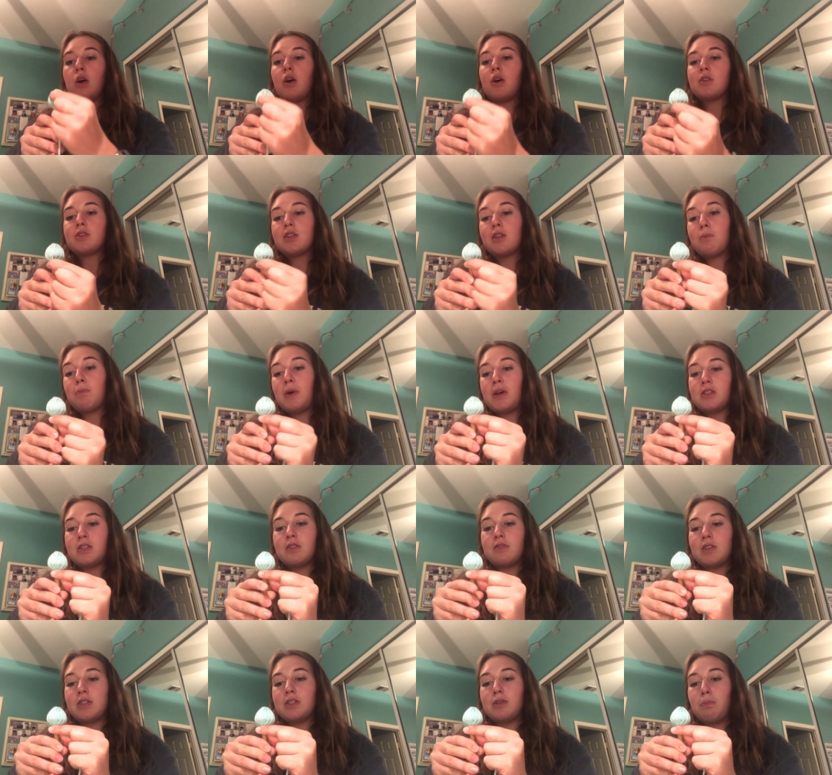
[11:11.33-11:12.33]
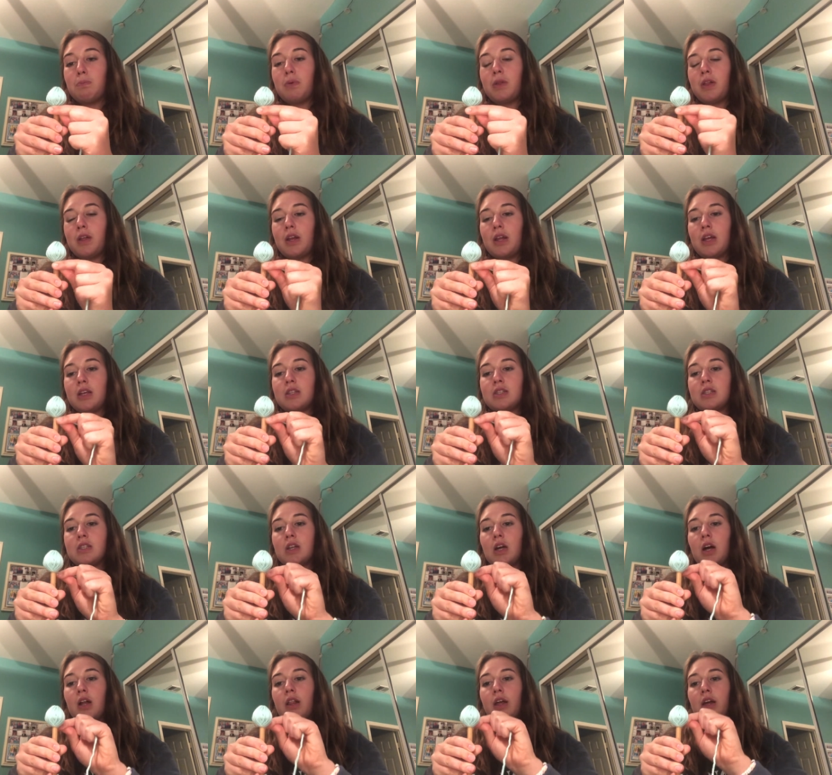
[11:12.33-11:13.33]
to the best of its ability. It's
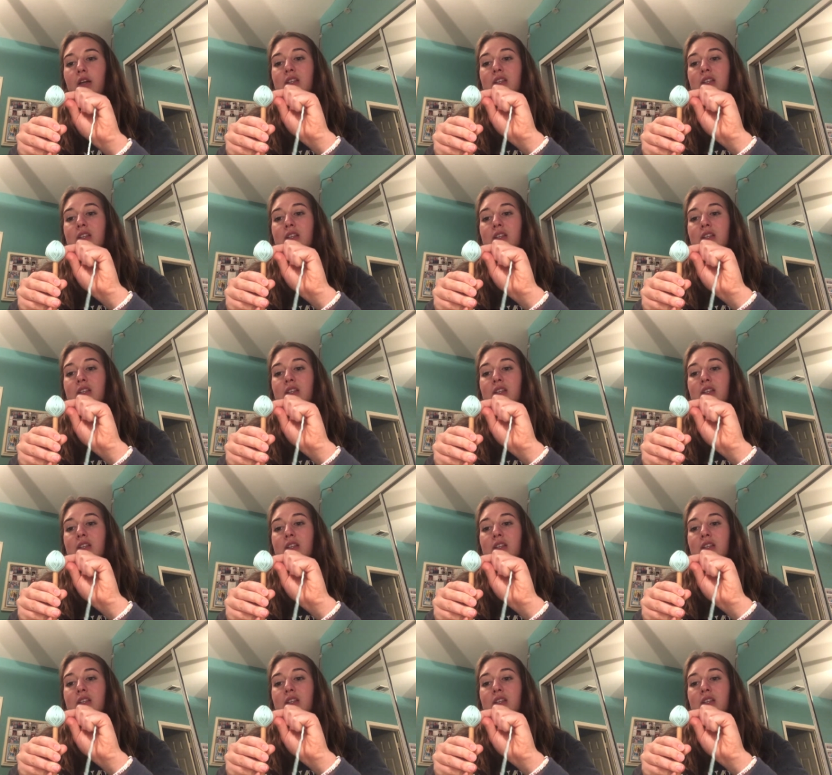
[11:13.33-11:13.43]
not like